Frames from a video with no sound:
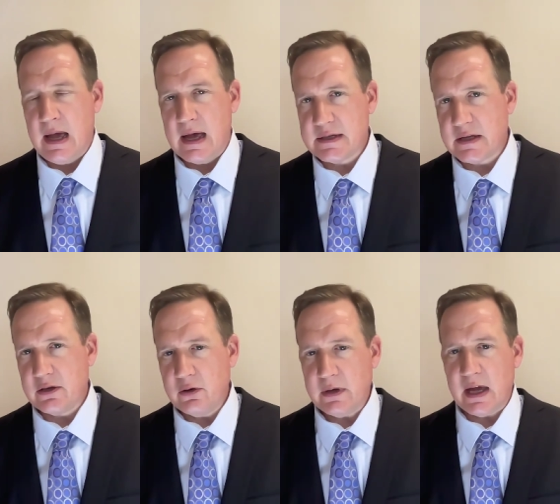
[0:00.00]
As
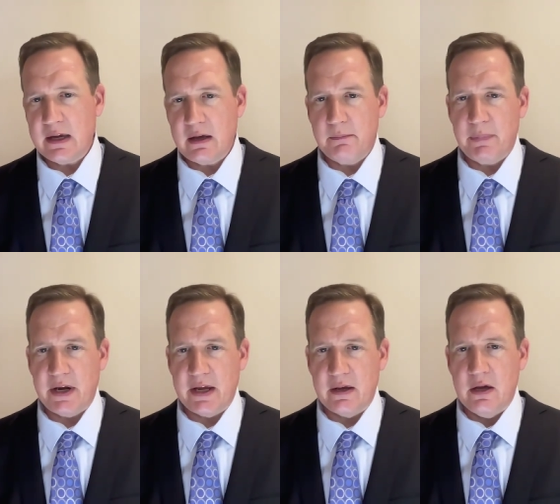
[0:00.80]
a UK
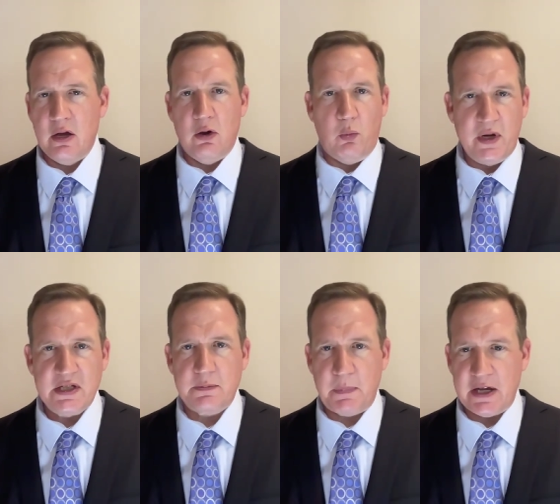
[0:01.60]
company, we
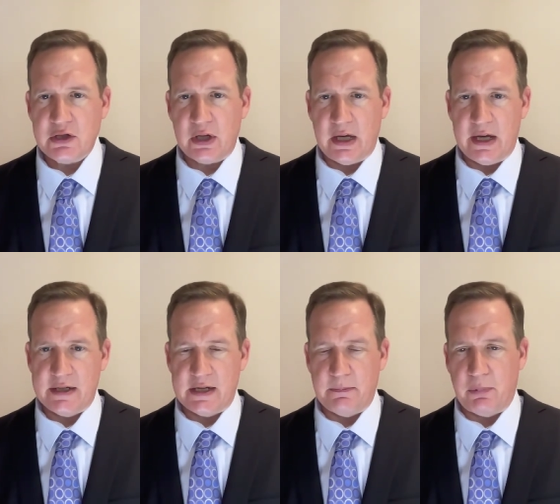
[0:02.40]

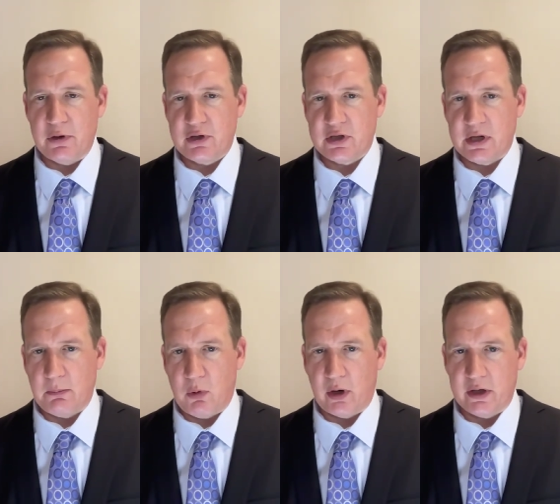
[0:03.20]
specialize in
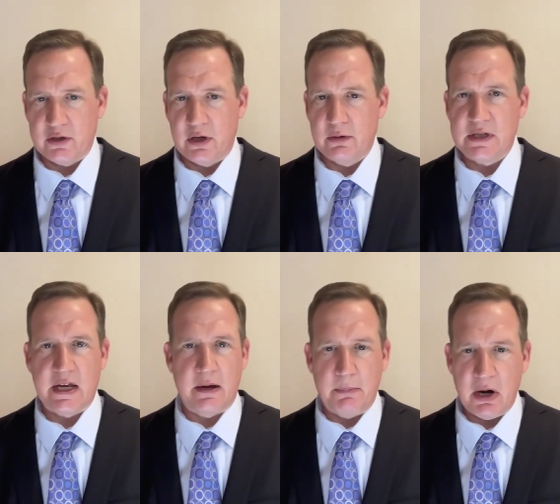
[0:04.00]
purchasing mortgage notes
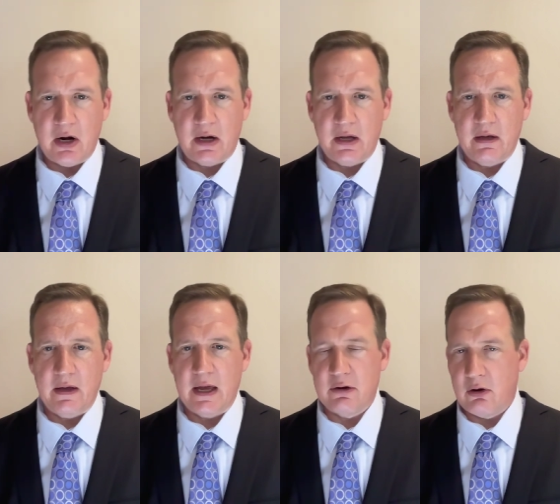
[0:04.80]
in
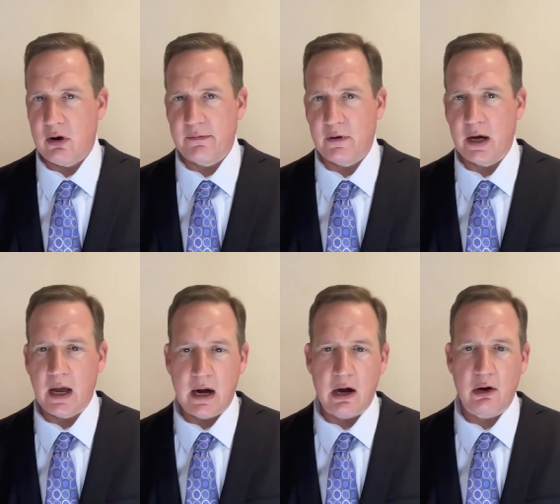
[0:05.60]
America and offering
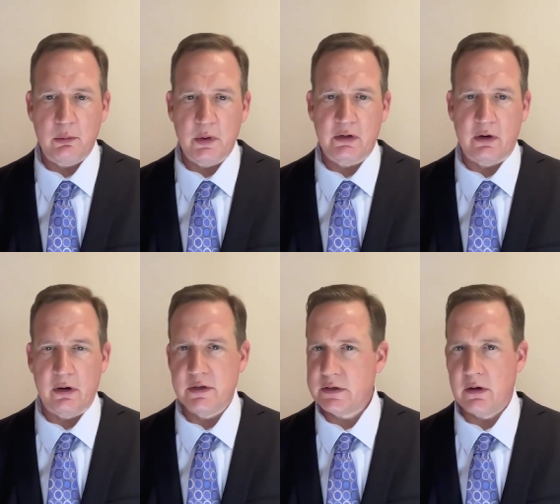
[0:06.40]
higher
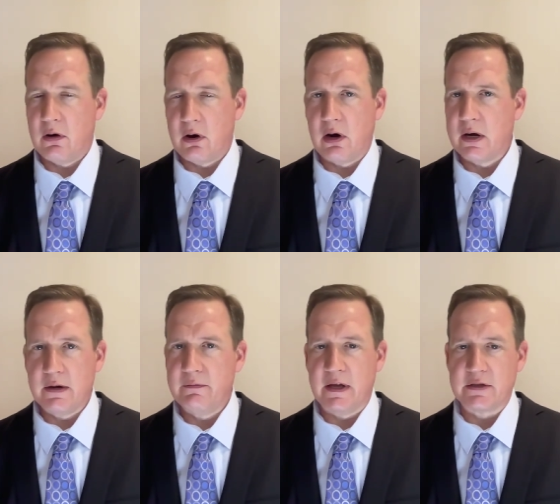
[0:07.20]
returns to our
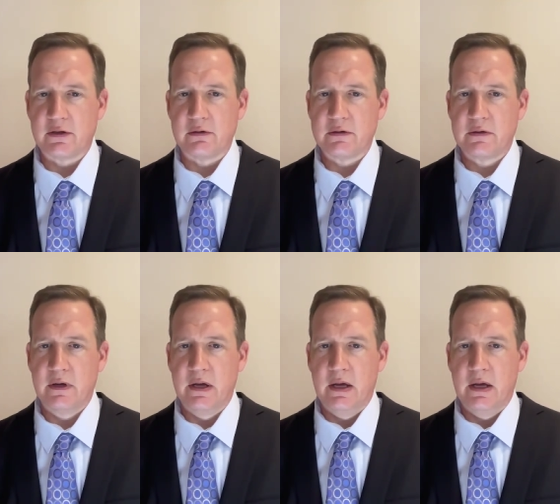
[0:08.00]
investors.